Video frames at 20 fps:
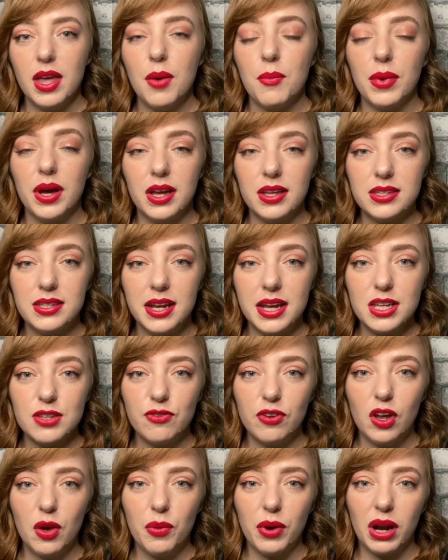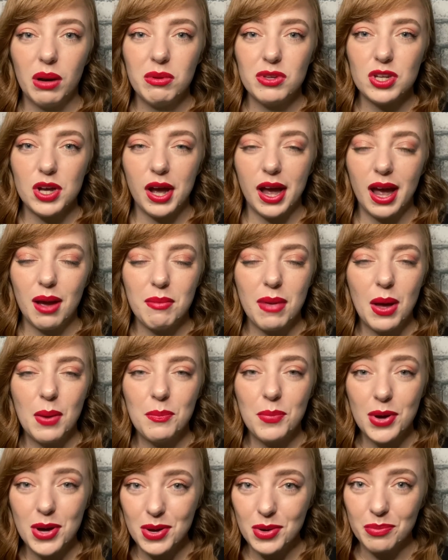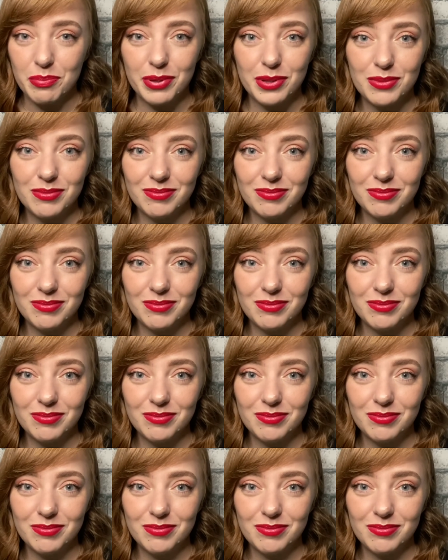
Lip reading: But in today's video, we're going to be talking about poop.